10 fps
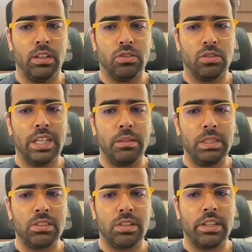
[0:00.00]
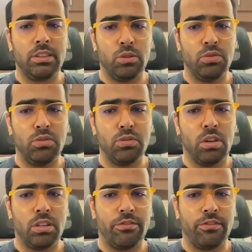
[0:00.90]
So that means thread 2
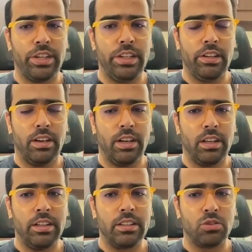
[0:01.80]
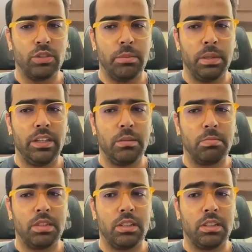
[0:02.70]
got freed earlier, so it picked up